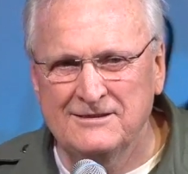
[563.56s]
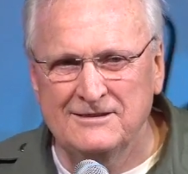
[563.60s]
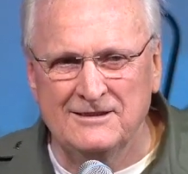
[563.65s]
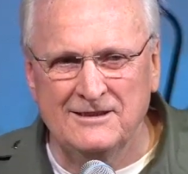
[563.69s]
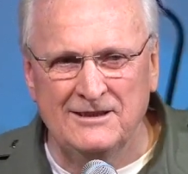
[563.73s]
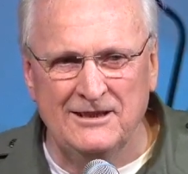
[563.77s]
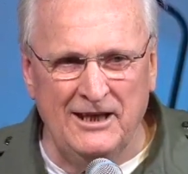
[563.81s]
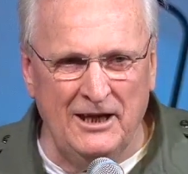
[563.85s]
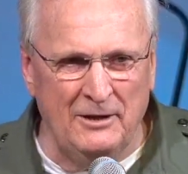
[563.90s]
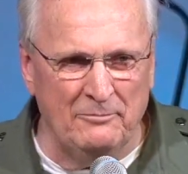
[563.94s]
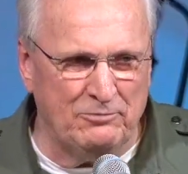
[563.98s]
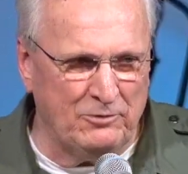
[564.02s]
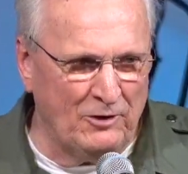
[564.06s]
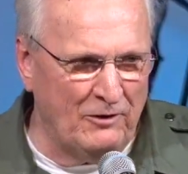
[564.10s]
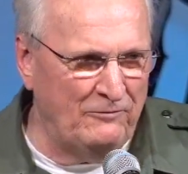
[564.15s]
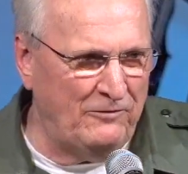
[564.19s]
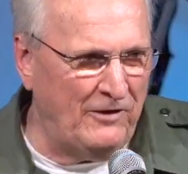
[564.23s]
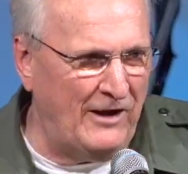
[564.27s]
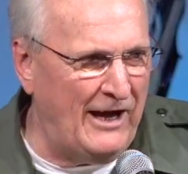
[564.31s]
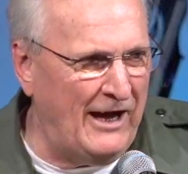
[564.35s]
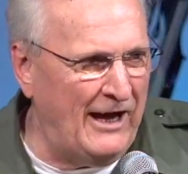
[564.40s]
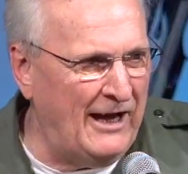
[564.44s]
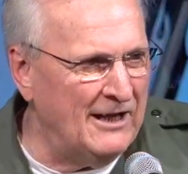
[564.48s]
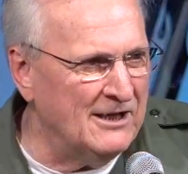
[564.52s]

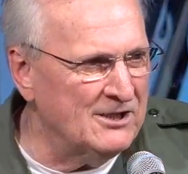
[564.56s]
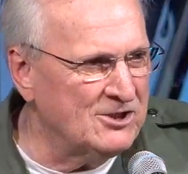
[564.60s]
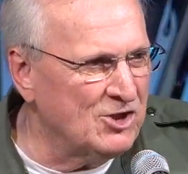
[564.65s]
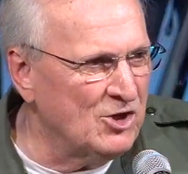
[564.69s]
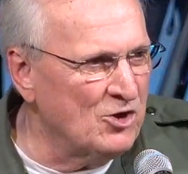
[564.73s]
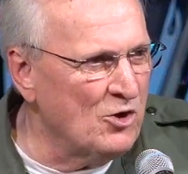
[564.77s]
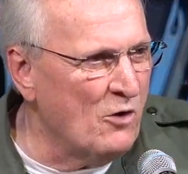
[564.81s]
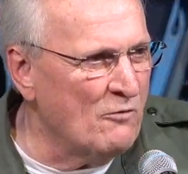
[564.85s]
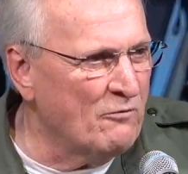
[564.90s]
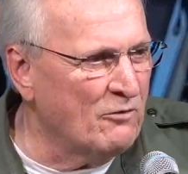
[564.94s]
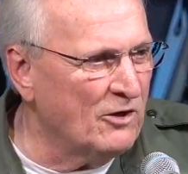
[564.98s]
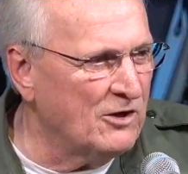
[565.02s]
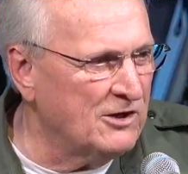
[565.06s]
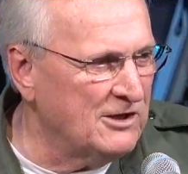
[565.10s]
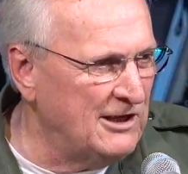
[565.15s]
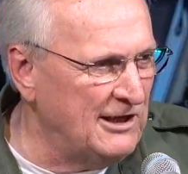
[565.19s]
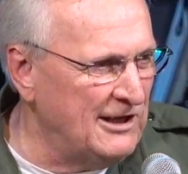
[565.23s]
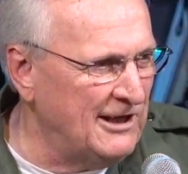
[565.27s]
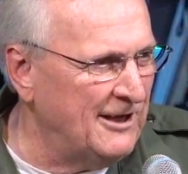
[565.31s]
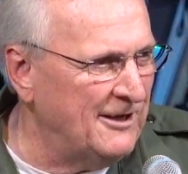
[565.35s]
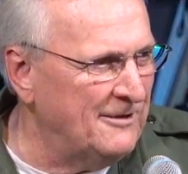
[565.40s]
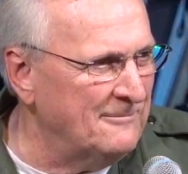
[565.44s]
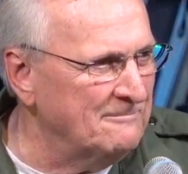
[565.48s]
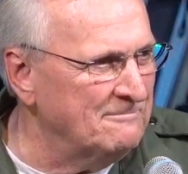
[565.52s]
Improvise and
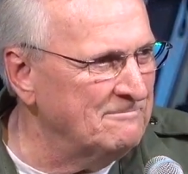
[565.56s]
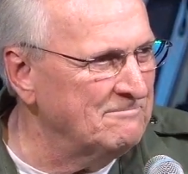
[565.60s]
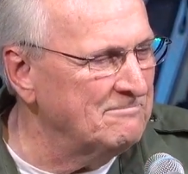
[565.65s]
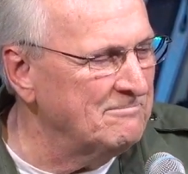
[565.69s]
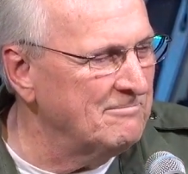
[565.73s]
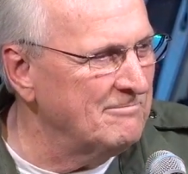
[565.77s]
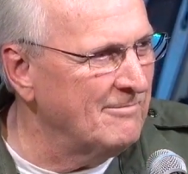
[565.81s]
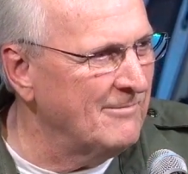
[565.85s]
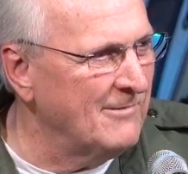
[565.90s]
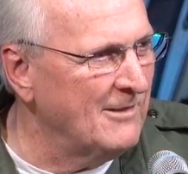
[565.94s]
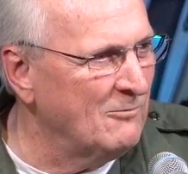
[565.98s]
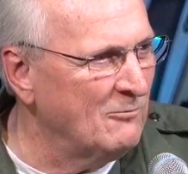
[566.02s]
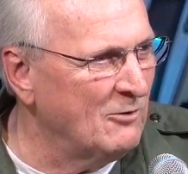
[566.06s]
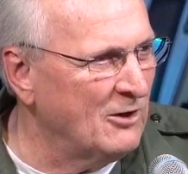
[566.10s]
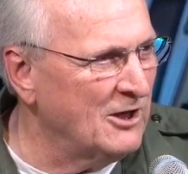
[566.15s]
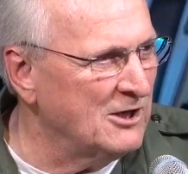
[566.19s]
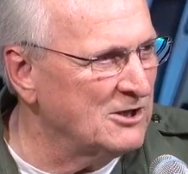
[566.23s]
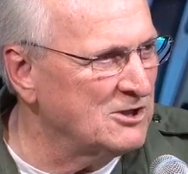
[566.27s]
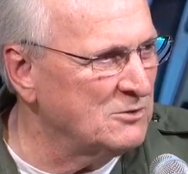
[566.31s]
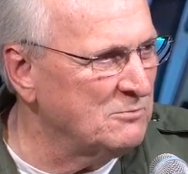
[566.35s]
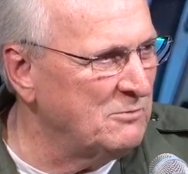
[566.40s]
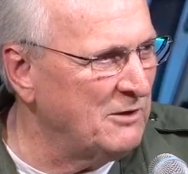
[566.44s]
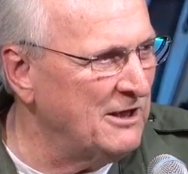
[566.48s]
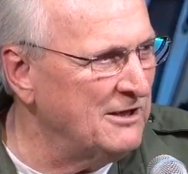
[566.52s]
overcome when it's
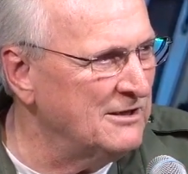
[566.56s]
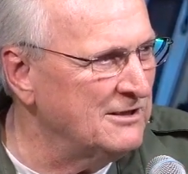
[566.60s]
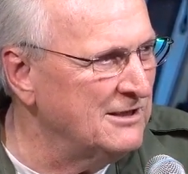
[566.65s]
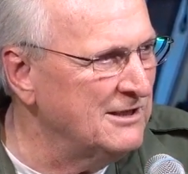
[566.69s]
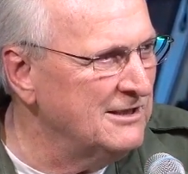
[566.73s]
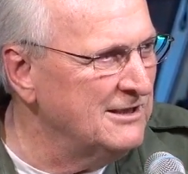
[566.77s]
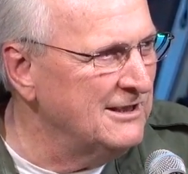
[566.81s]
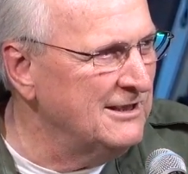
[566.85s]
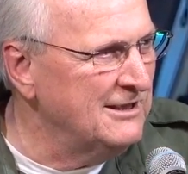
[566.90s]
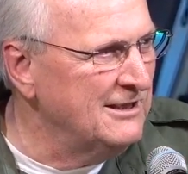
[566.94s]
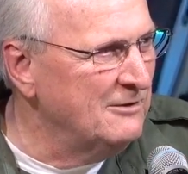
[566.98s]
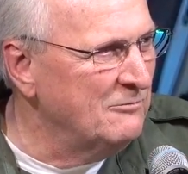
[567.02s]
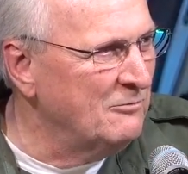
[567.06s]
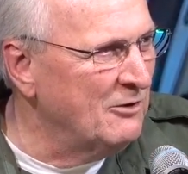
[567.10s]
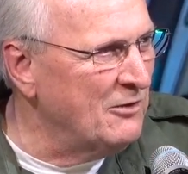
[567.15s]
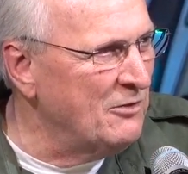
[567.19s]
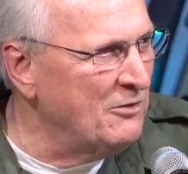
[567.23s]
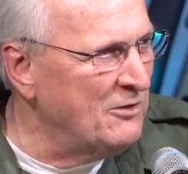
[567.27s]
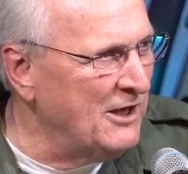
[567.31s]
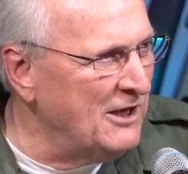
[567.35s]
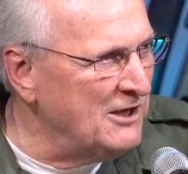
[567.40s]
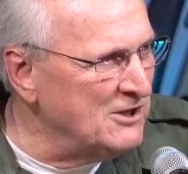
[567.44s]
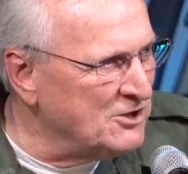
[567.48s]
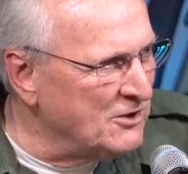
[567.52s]
been when
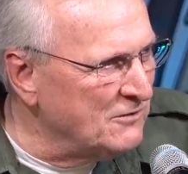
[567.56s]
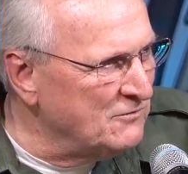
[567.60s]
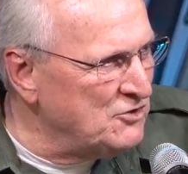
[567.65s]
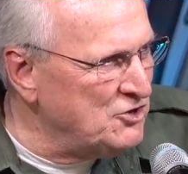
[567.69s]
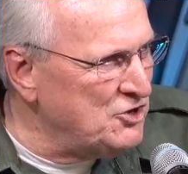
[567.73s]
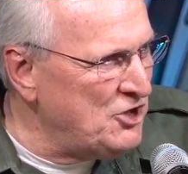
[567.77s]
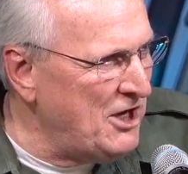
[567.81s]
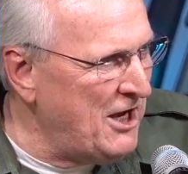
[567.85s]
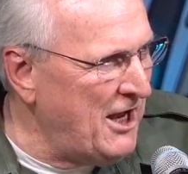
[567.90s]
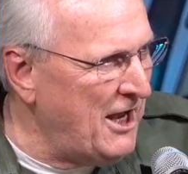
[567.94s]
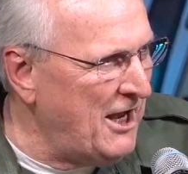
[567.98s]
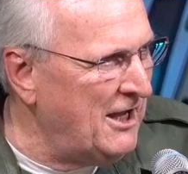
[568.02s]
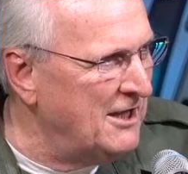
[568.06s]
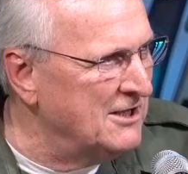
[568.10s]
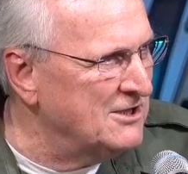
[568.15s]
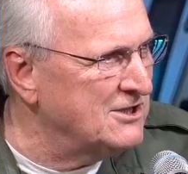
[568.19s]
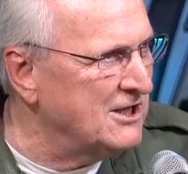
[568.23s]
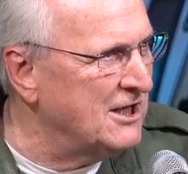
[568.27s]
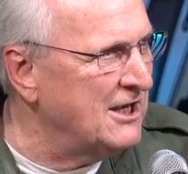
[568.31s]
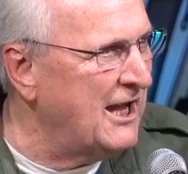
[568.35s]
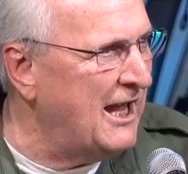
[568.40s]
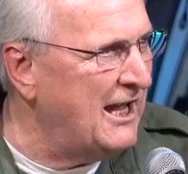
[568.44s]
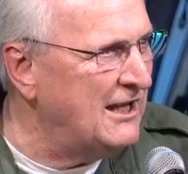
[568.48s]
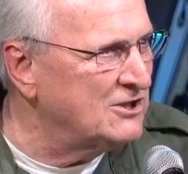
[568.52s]
things have changed and
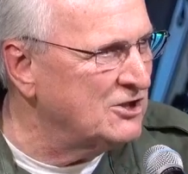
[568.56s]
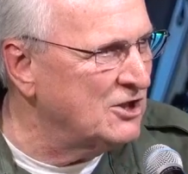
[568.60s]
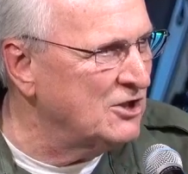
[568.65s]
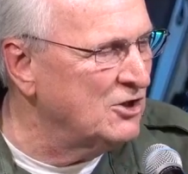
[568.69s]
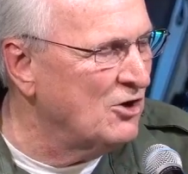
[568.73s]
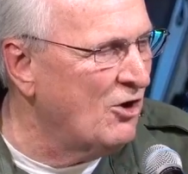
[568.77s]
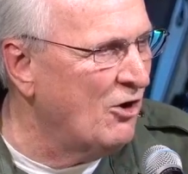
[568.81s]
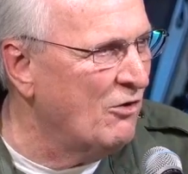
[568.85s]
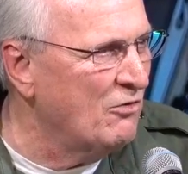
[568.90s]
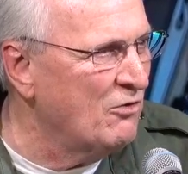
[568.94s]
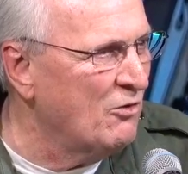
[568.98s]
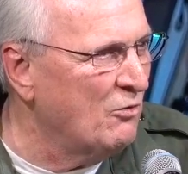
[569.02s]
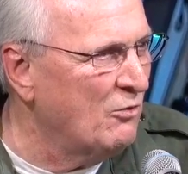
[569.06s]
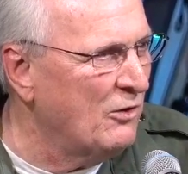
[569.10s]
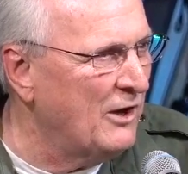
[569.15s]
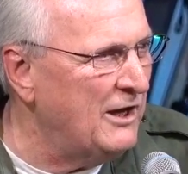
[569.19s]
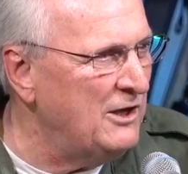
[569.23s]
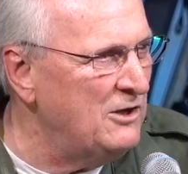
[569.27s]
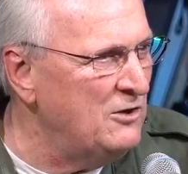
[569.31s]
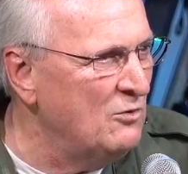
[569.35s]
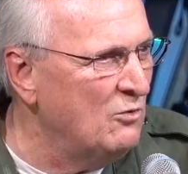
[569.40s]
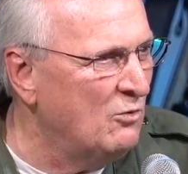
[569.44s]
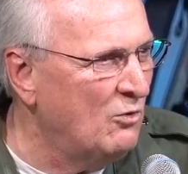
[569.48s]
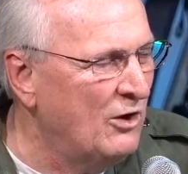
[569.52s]
it hasn't gone the way
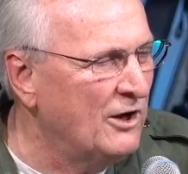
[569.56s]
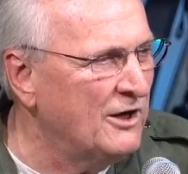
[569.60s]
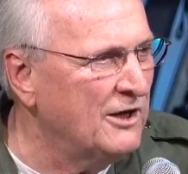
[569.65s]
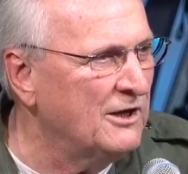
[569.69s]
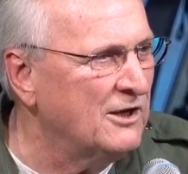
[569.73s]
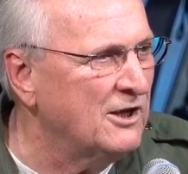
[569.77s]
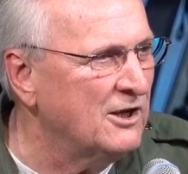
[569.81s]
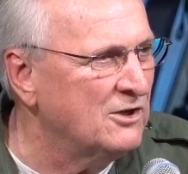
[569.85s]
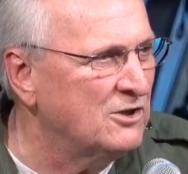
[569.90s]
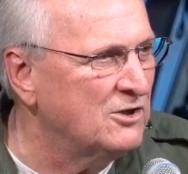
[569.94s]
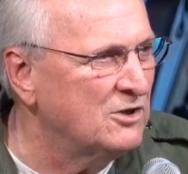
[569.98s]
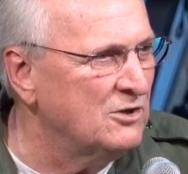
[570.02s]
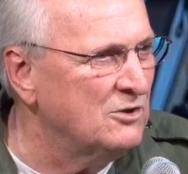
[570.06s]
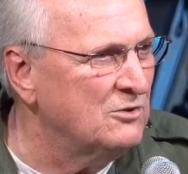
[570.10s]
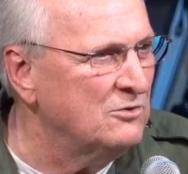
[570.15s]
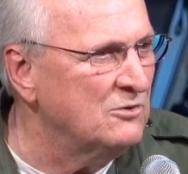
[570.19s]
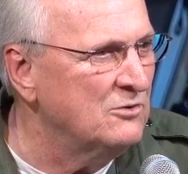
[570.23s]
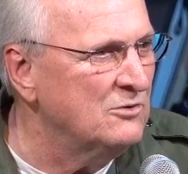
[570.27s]
you wanted it to.